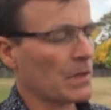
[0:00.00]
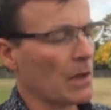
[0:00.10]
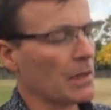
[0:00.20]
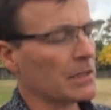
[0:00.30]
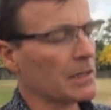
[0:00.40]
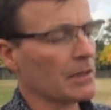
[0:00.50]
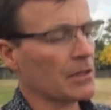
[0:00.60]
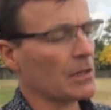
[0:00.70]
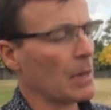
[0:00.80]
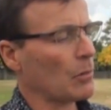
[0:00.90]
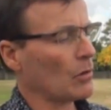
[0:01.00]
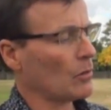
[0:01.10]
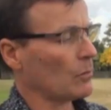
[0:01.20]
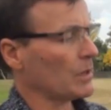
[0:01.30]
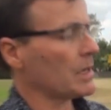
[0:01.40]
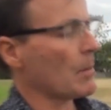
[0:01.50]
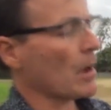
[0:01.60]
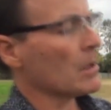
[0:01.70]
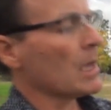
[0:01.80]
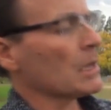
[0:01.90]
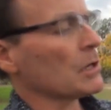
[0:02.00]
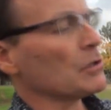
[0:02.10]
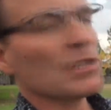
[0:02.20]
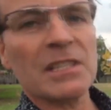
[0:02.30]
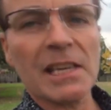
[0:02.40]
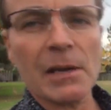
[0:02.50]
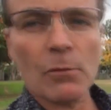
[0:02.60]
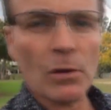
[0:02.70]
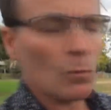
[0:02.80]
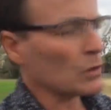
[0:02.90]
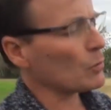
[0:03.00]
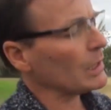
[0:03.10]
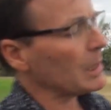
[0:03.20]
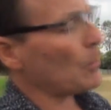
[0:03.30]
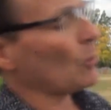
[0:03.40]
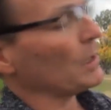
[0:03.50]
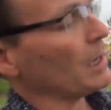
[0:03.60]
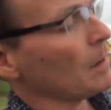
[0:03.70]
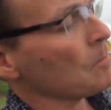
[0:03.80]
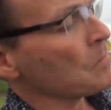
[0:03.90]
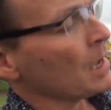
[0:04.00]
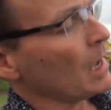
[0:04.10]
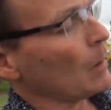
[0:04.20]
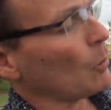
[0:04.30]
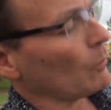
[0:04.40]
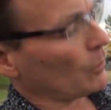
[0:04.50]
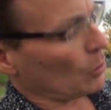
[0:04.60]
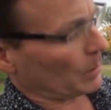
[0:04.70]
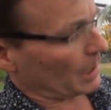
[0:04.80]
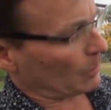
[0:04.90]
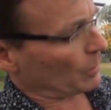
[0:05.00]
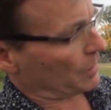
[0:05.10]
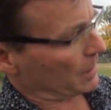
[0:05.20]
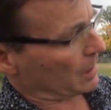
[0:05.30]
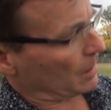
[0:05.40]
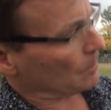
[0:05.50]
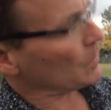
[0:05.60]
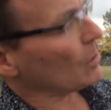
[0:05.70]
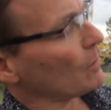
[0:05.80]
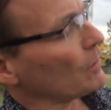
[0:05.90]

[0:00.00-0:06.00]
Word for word: So let's keep on with the demo. So as you can see here, what's really important here, and what we've accommodated with the uh, the